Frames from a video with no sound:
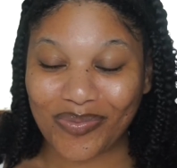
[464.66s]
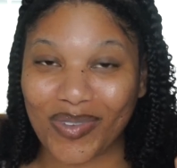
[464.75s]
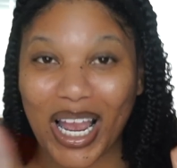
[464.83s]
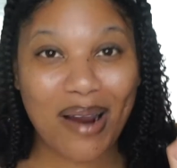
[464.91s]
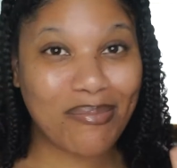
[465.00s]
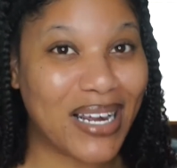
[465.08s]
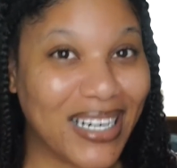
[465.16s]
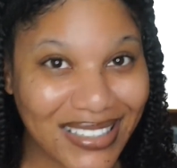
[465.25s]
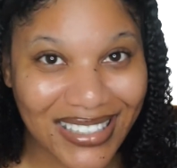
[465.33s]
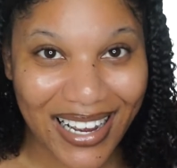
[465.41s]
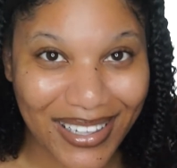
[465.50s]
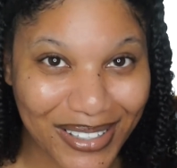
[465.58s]
I'm ready to
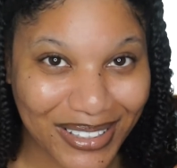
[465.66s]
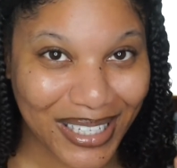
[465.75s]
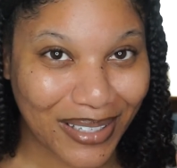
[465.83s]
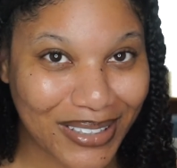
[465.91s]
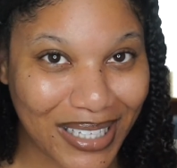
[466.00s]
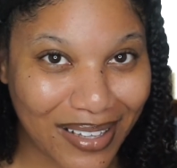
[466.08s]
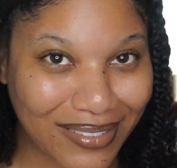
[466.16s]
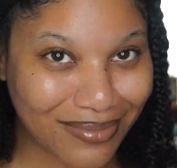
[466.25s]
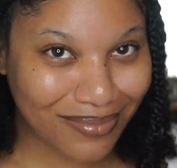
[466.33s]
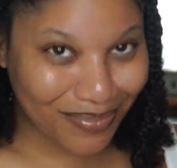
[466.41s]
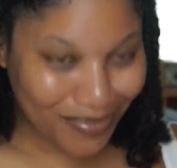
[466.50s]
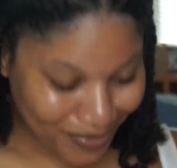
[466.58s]
shake a little something,
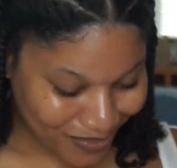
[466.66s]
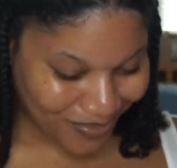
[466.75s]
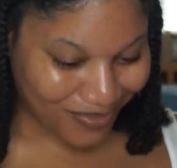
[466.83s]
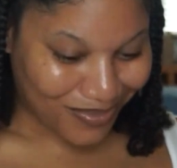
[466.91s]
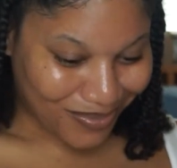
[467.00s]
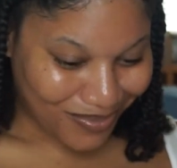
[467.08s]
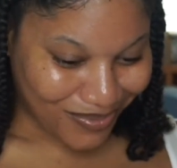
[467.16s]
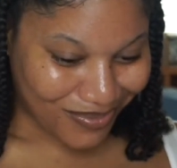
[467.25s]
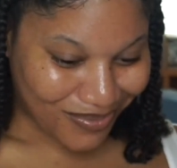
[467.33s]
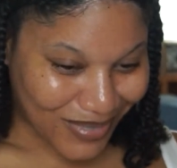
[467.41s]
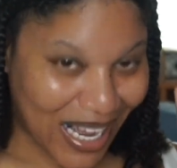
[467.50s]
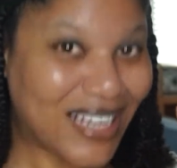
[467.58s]
something.
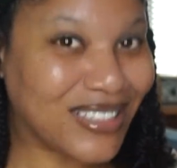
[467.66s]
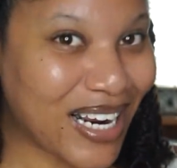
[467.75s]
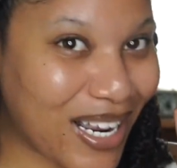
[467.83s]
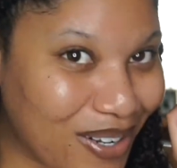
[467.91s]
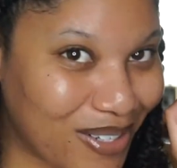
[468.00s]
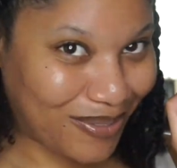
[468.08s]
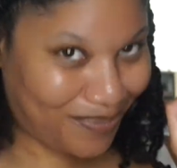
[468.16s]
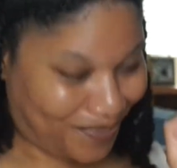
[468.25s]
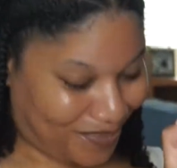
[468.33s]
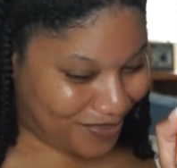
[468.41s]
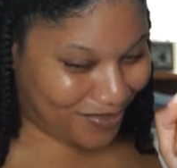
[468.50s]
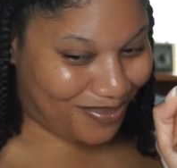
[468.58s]
I can shake
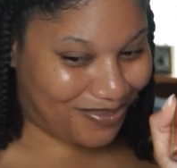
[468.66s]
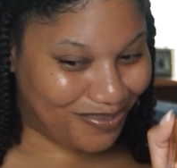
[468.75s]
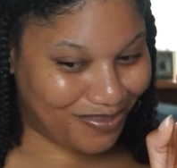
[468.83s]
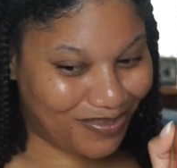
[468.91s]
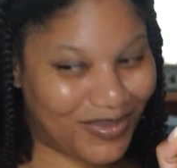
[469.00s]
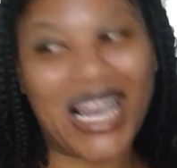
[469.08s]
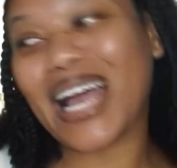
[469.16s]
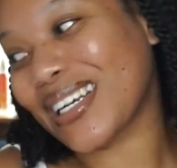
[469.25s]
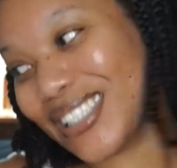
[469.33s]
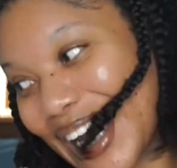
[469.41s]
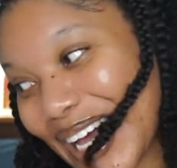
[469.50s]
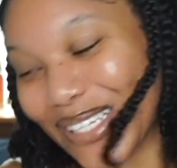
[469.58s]

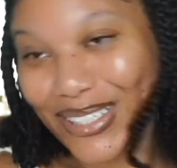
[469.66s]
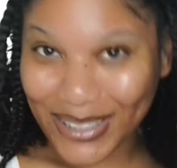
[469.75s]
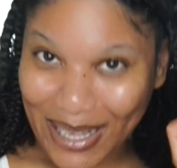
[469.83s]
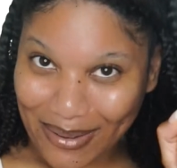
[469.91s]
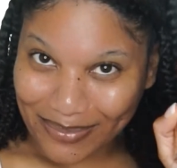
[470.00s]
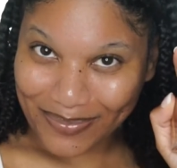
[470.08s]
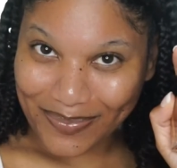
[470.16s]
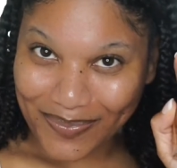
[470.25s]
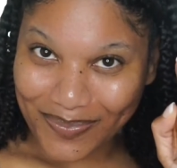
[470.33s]
a little something.